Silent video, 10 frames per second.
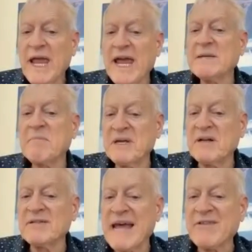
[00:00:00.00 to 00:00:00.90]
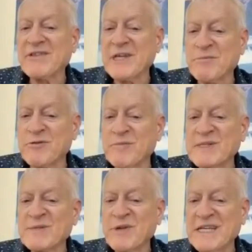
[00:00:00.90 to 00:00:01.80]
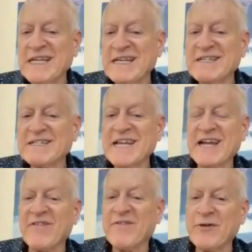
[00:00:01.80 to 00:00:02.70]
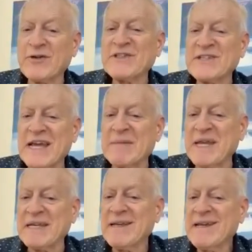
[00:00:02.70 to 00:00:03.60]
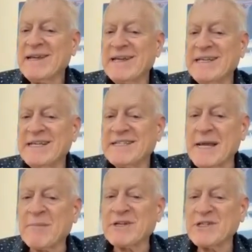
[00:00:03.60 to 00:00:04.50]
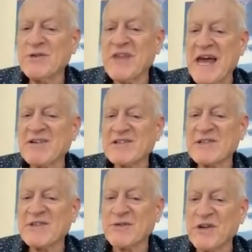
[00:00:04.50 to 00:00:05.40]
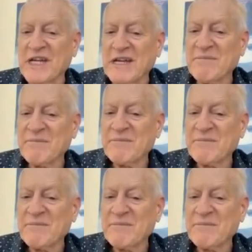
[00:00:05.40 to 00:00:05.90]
and to build out the improvements we needed to take our first sediment in December 2003.